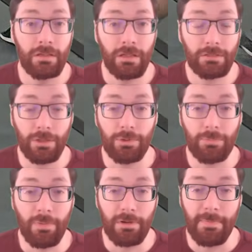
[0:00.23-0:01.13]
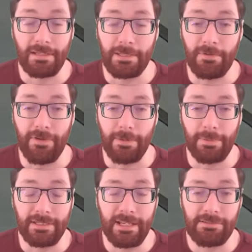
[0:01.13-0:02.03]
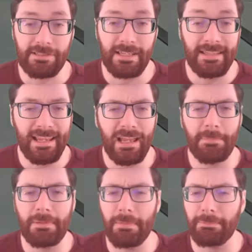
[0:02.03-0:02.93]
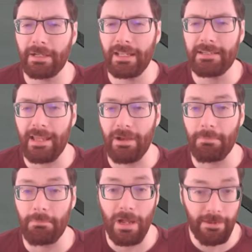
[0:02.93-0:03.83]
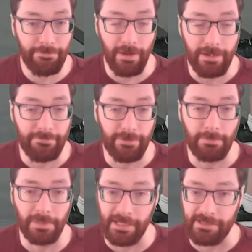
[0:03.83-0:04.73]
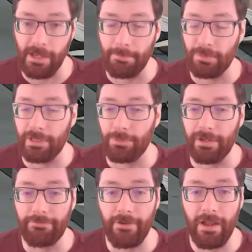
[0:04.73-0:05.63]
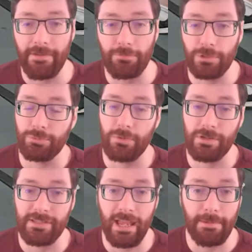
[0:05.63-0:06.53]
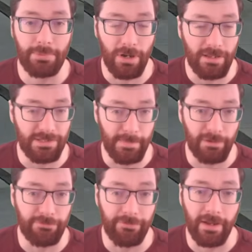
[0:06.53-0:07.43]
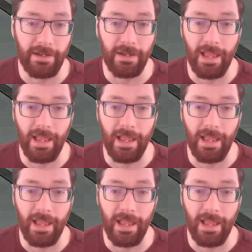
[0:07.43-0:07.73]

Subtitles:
Hello and welcome back to HEMA Fight Breakdowns. Today I'm going to be breaking down my fight from Lynx Cup 2025, which was a bronze medal fight.